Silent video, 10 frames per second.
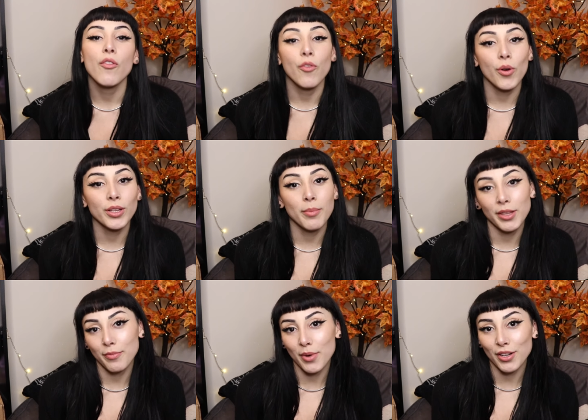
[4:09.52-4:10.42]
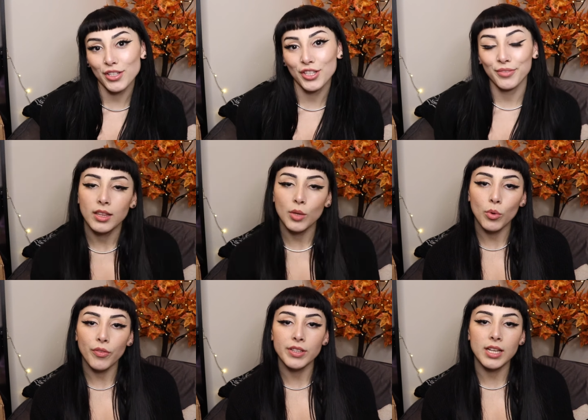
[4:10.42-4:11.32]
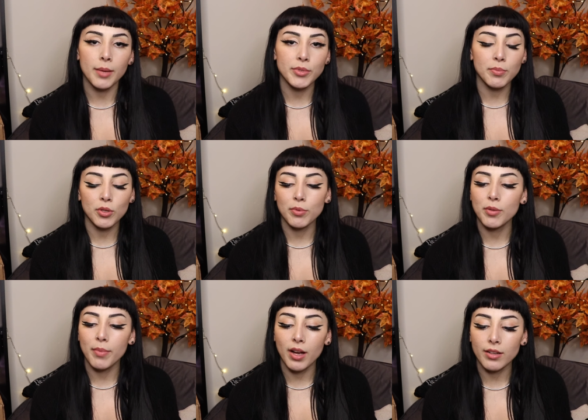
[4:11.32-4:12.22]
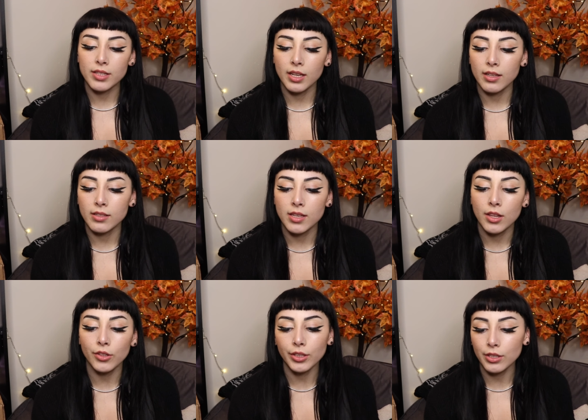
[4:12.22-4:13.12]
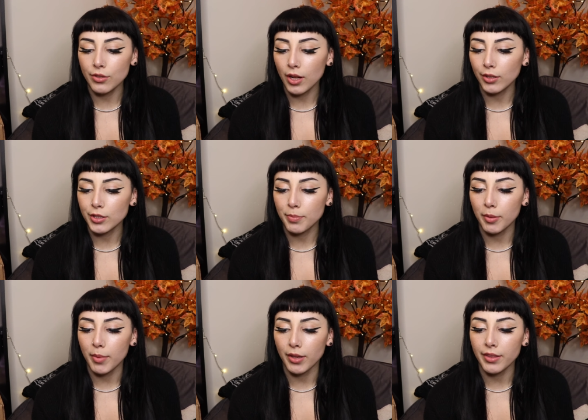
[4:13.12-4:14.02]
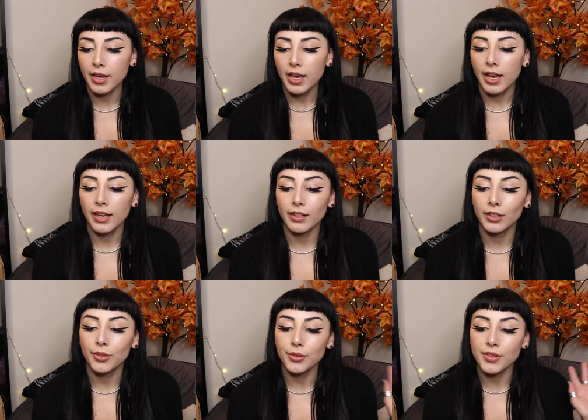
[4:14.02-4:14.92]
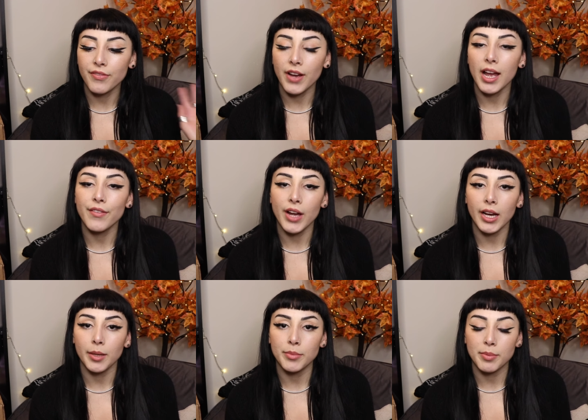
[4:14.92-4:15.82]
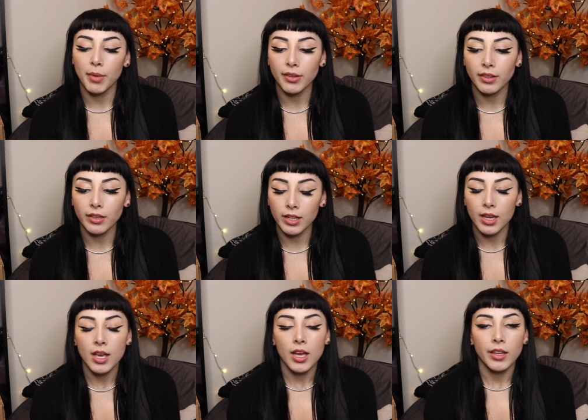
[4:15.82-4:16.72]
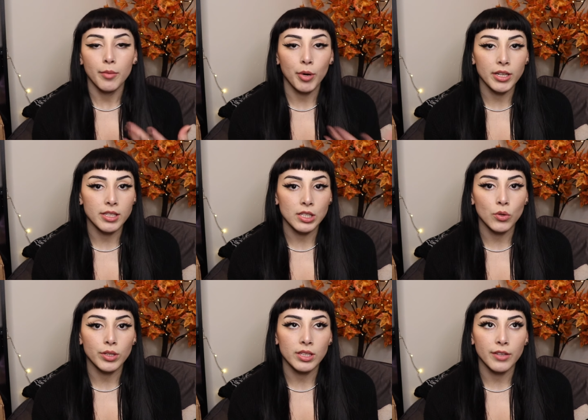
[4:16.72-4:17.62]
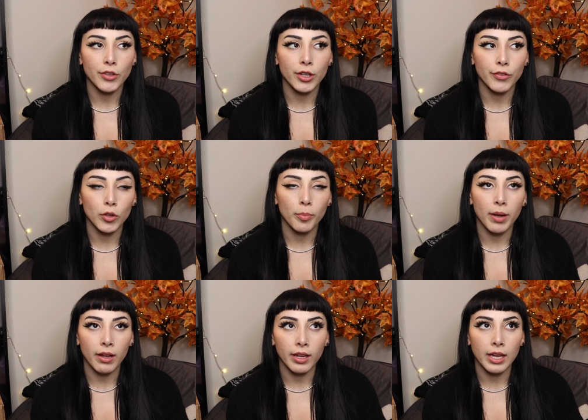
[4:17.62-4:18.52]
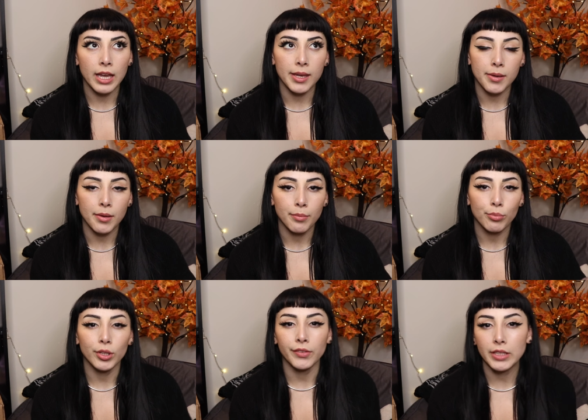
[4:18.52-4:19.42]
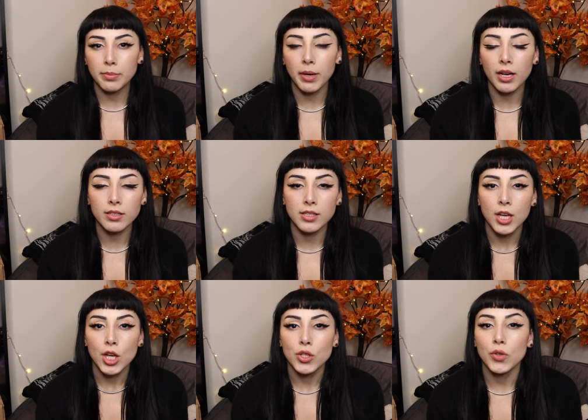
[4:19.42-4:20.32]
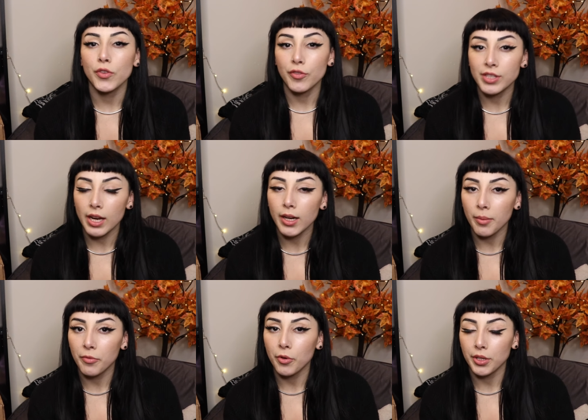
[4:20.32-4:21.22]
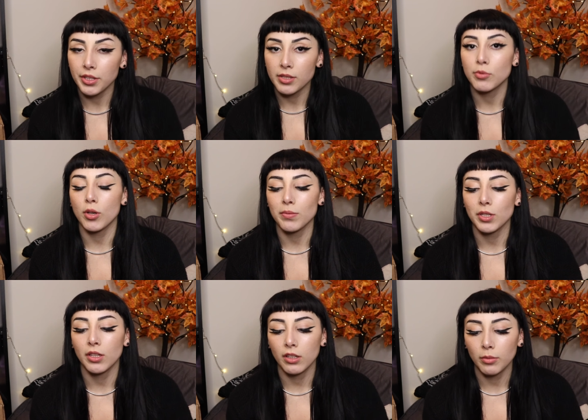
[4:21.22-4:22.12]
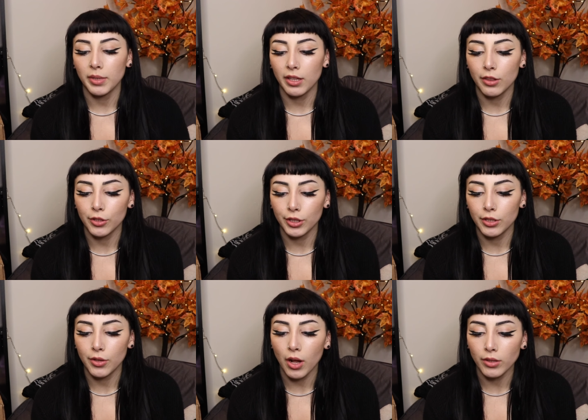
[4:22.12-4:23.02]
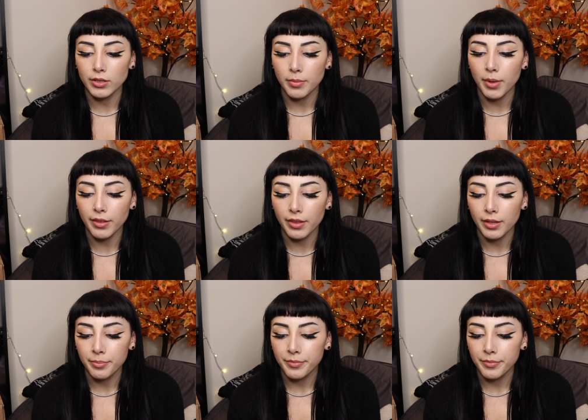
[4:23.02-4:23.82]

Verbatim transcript: for the month of March. The Wolf and Thyme subscription box is $32 per month and includes five items monthly. The price is going to differ if you're buying a previous box. So if you sign up for the subscription, it'll be $32 a month